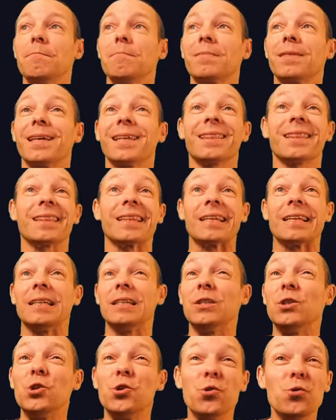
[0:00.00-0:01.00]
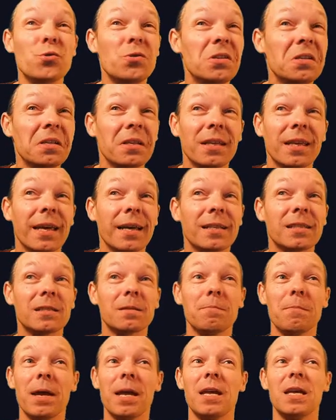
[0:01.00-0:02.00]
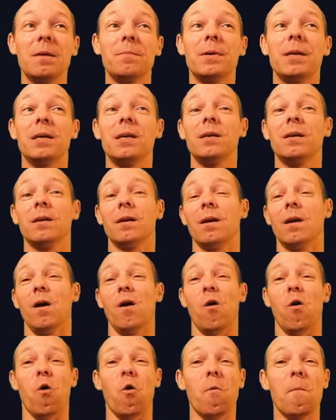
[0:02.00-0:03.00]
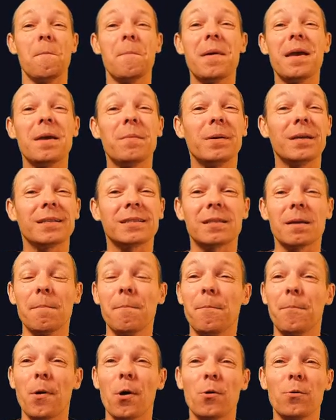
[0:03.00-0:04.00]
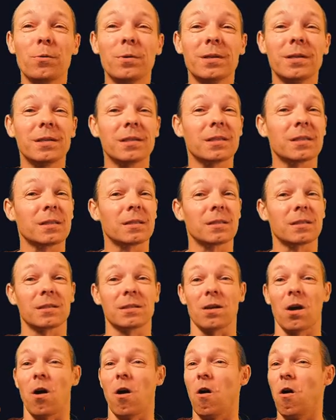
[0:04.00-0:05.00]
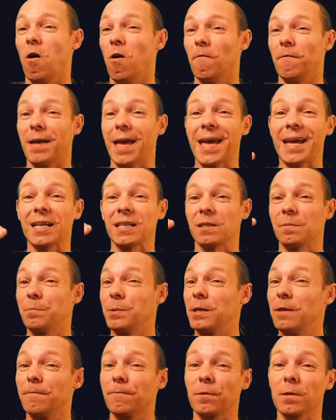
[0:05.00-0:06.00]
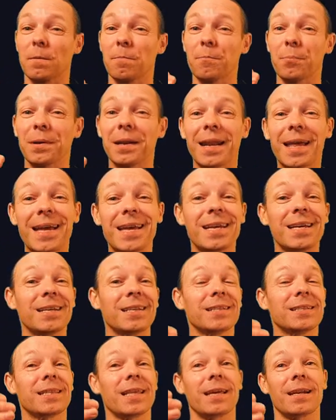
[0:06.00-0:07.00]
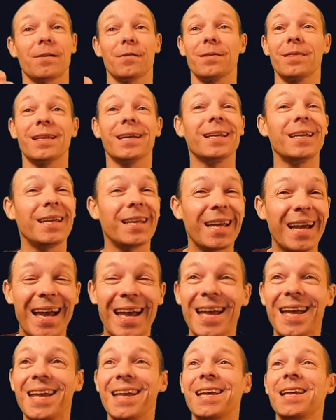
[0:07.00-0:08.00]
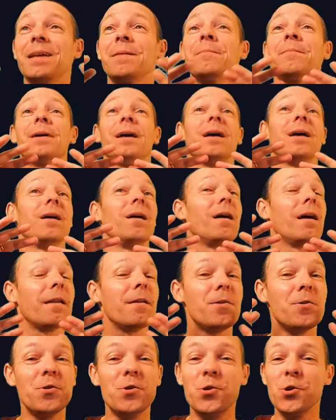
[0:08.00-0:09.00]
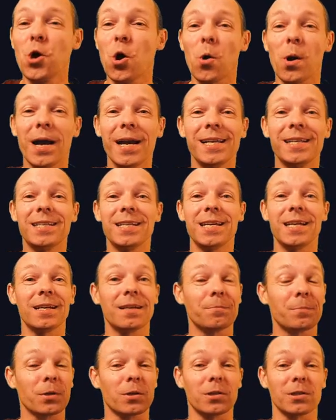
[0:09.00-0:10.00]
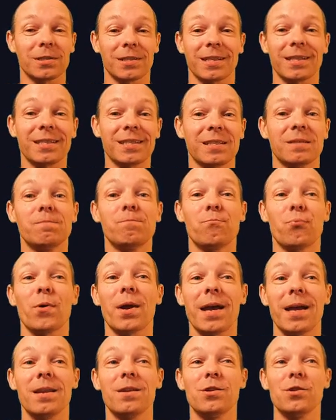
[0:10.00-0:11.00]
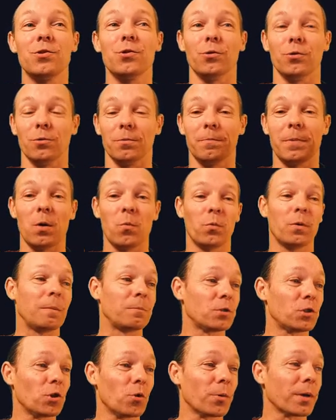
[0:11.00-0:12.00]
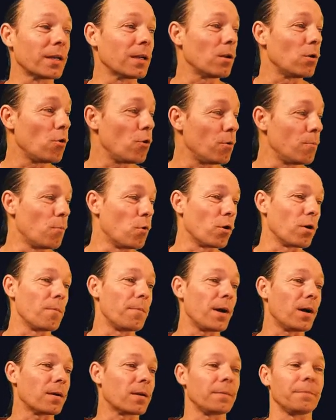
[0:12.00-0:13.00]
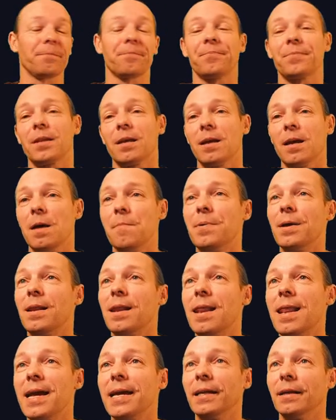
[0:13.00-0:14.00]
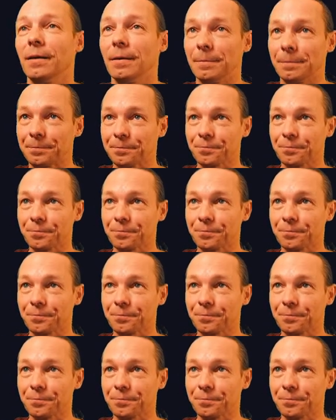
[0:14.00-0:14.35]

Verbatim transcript: that the union gets maybe or maybe it's a bonus of XP for the players that are in the game no idea because this is brand new but I'm sure we're going to learn more about it a bit later